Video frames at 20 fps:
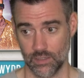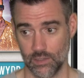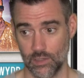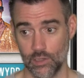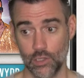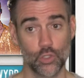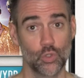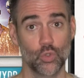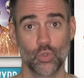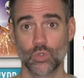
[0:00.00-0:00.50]

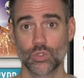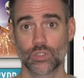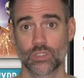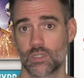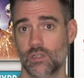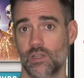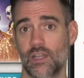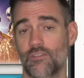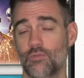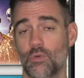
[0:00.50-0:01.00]

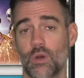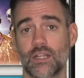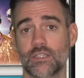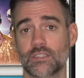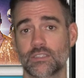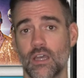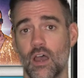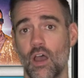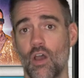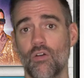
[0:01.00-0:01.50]
lose La
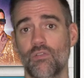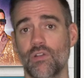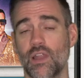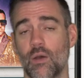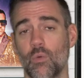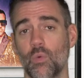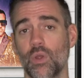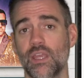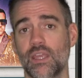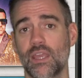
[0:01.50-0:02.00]
Vuelta over
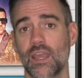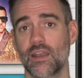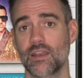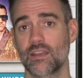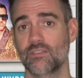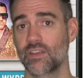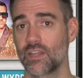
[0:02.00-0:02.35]
that weekend.